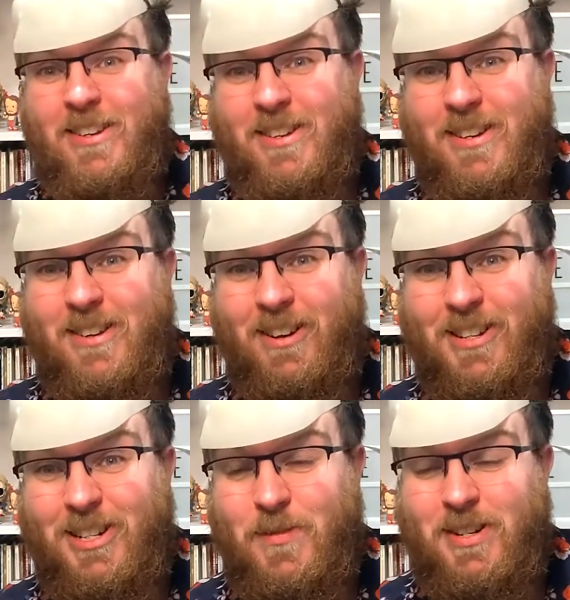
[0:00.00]
It's not
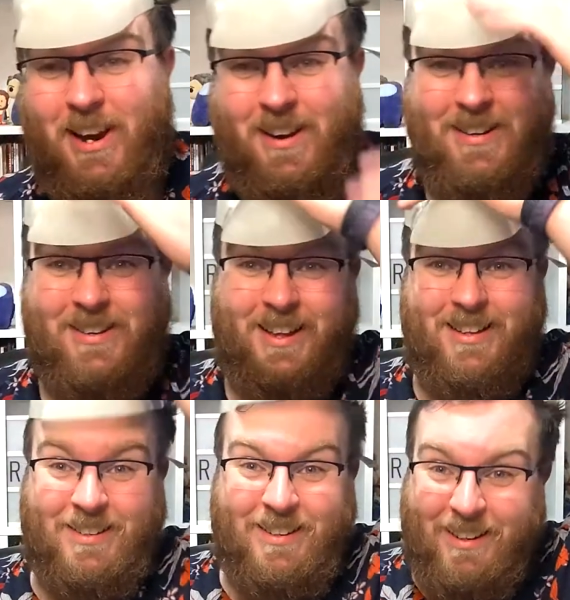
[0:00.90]
a super scary
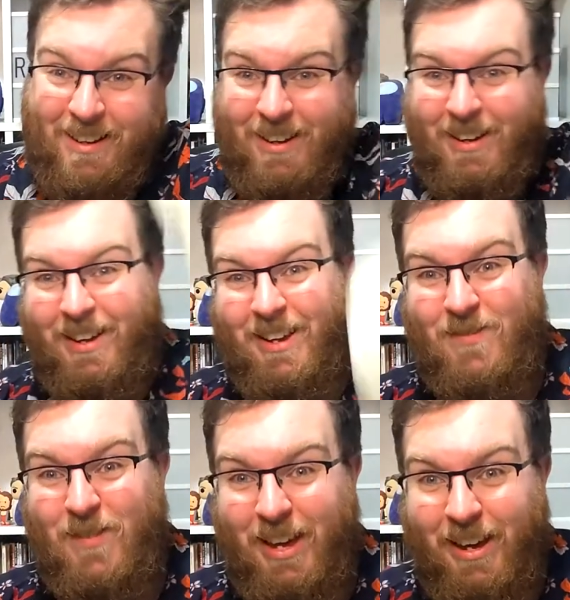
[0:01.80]
skeleton.
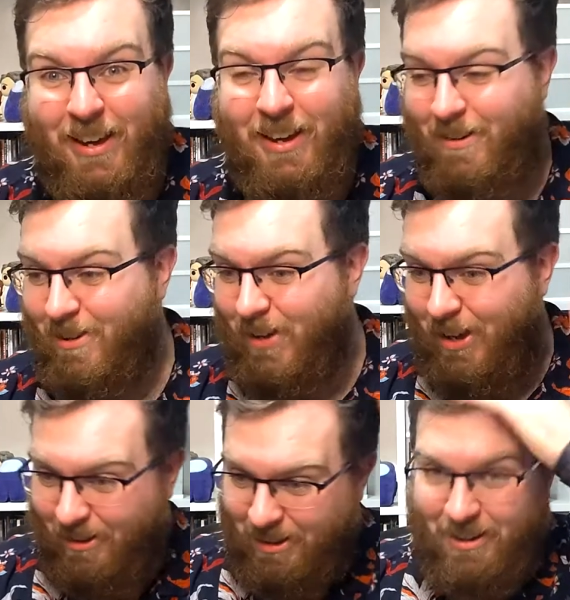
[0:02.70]
It's me. It was
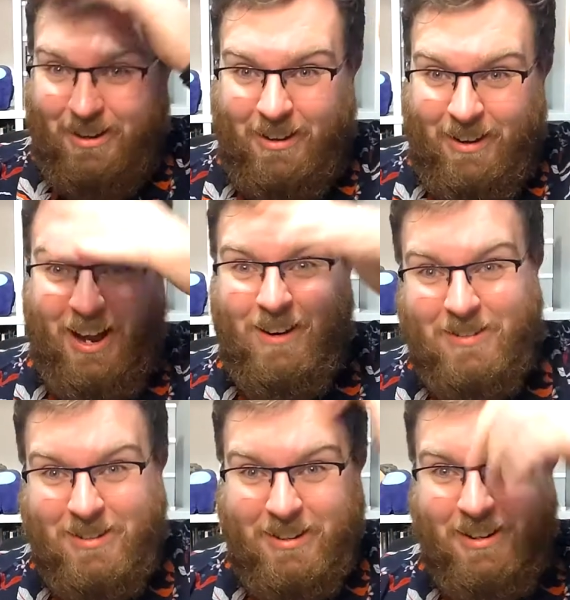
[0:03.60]
me all along. I
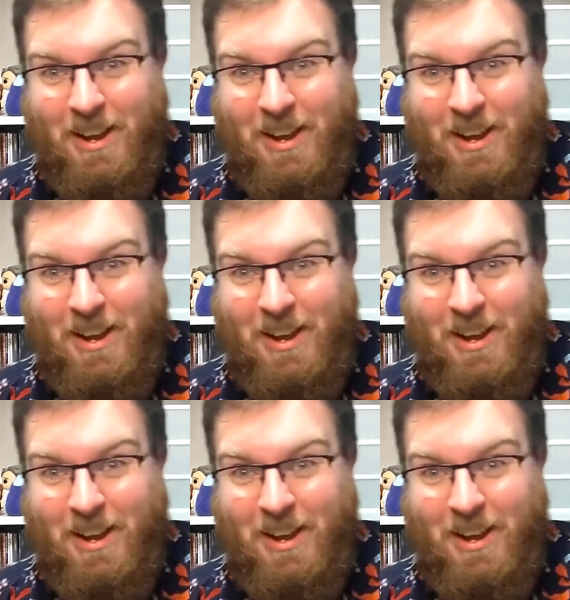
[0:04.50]
was the